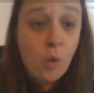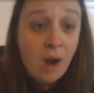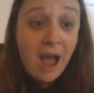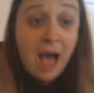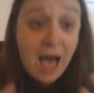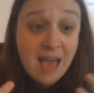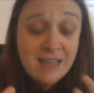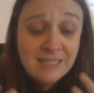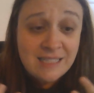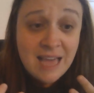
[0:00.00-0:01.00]
where
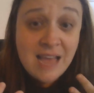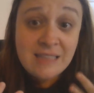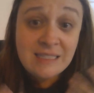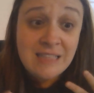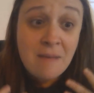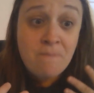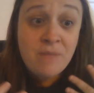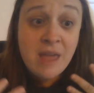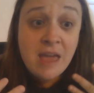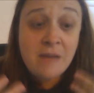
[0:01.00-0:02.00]
I say
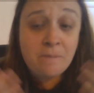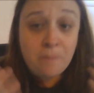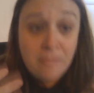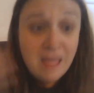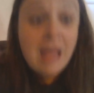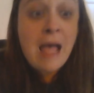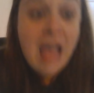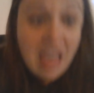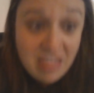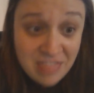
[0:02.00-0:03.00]
something
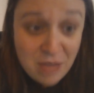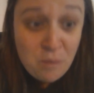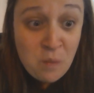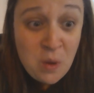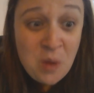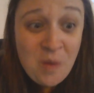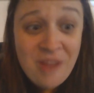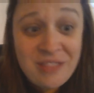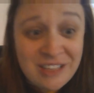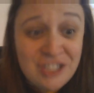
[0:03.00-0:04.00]
and then we
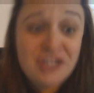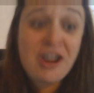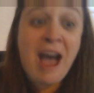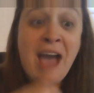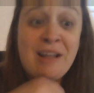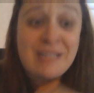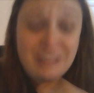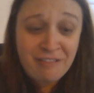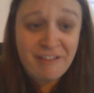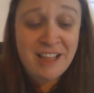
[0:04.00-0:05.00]
want the child
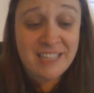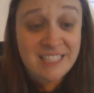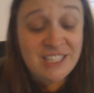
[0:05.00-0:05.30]
to fill in.